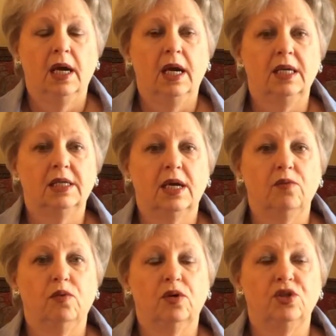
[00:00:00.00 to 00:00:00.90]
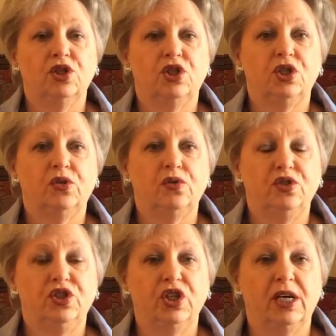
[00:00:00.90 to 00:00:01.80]
and I want to
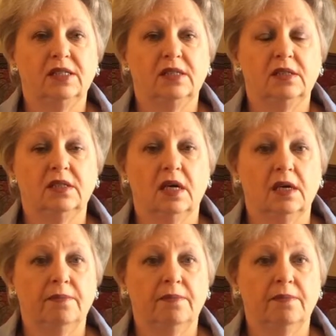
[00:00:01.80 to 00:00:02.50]
just